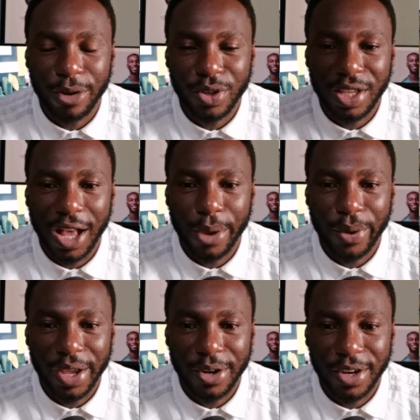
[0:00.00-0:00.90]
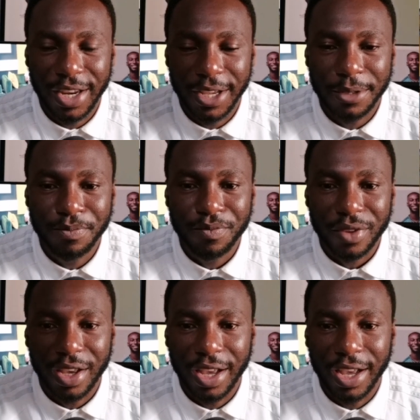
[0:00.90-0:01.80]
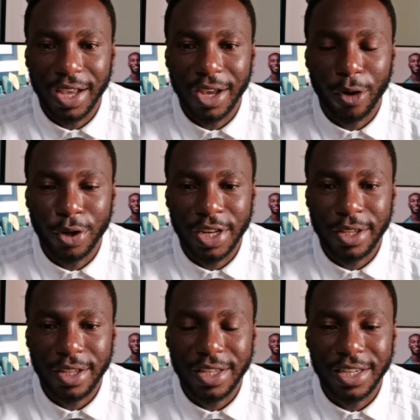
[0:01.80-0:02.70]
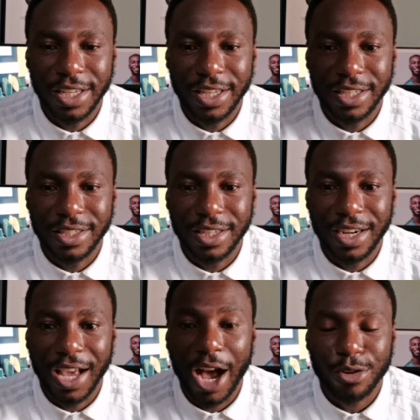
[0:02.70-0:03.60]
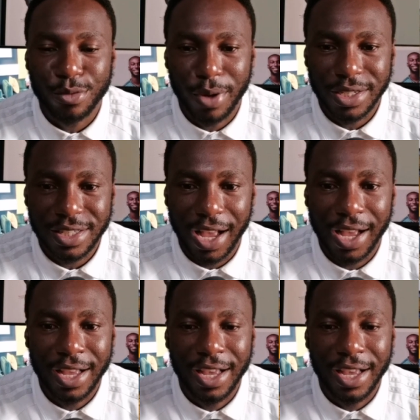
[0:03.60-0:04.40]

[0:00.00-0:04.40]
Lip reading: Now you can hear the name or ne house master